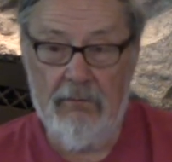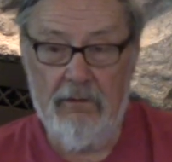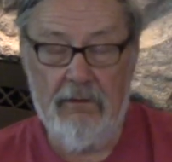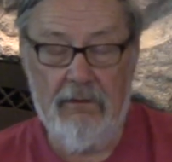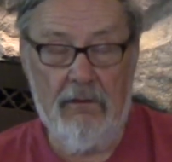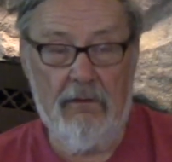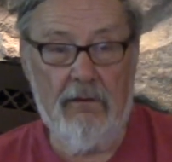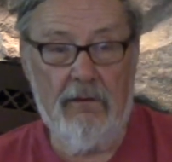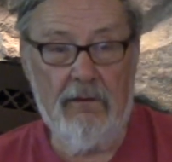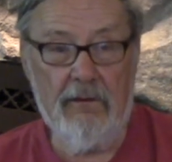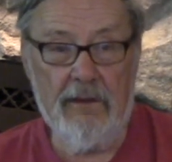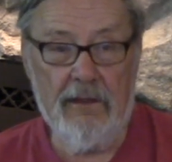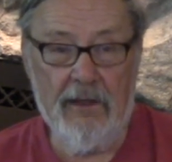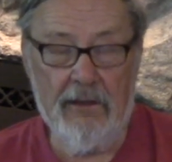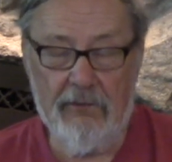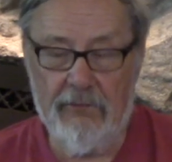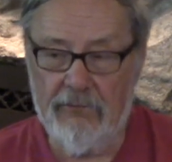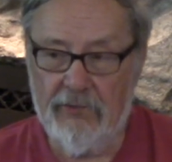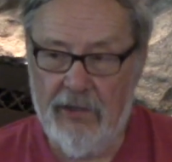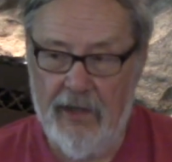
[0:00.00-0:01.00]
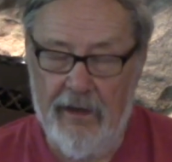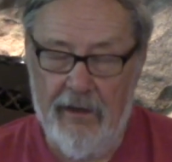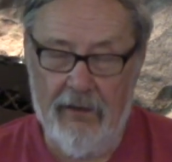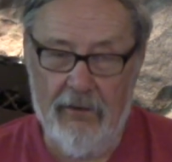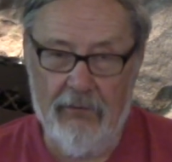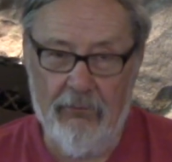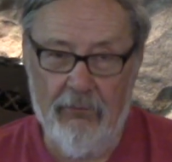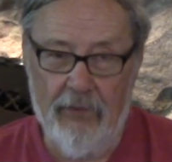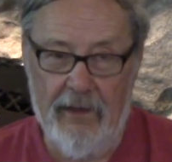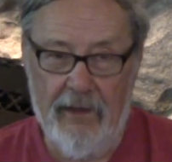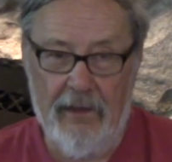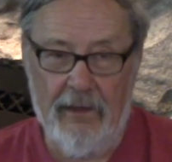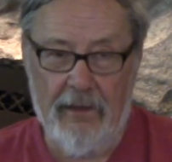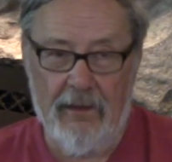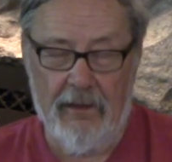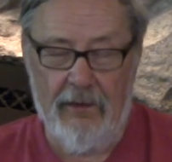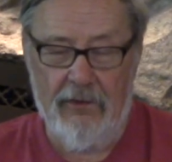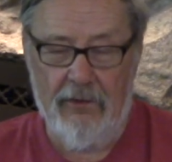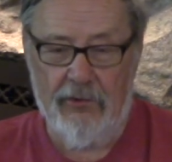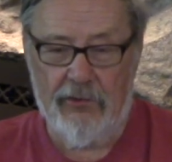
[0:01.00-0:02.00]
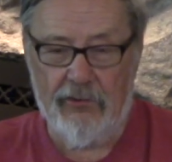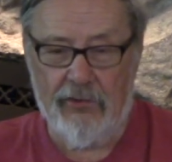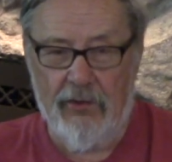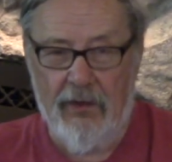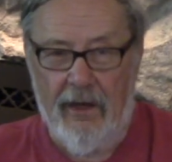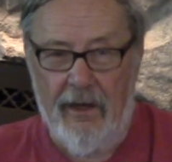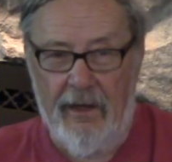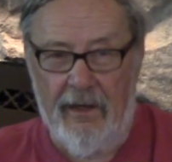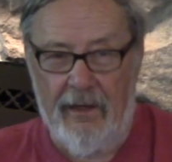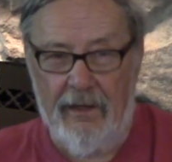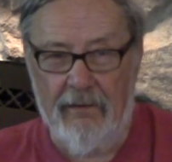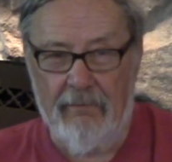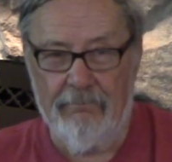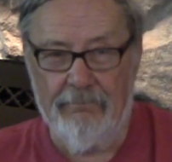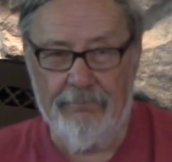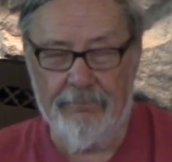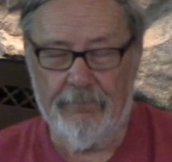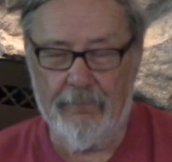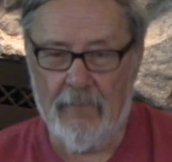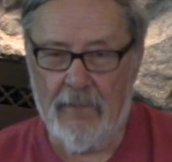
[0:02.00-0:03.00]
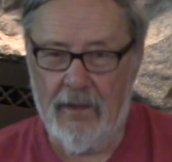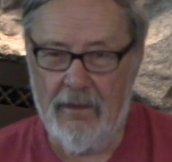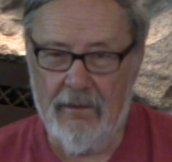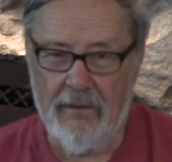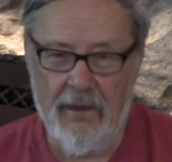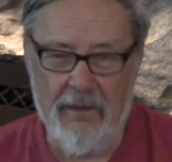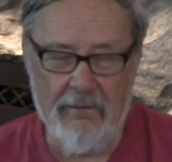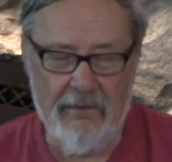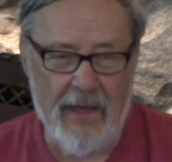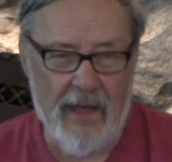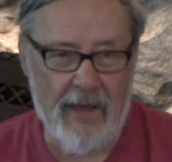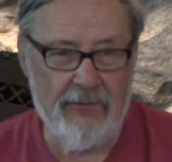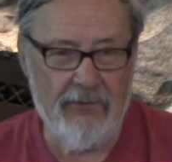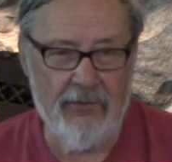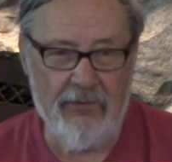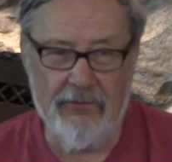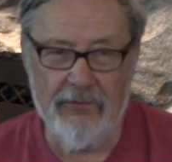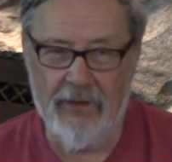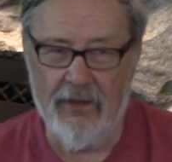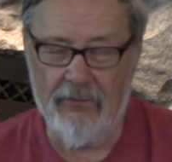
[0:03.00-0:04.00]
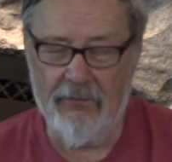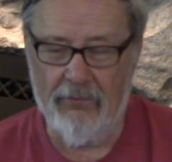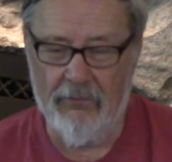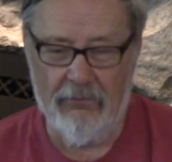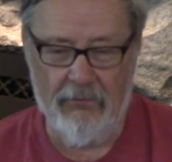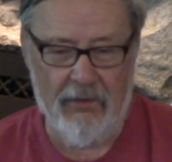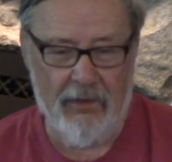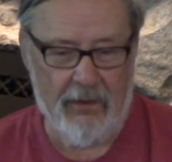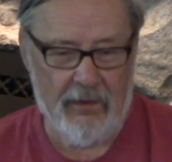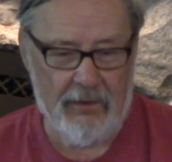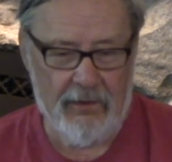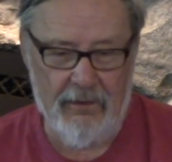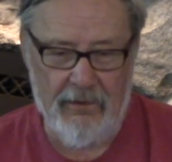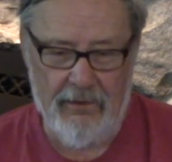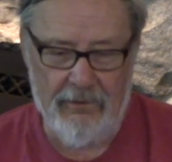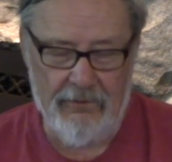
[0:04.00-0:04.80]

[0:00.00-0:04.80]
know, you get tired of waiting and you try it, that just doesn't work.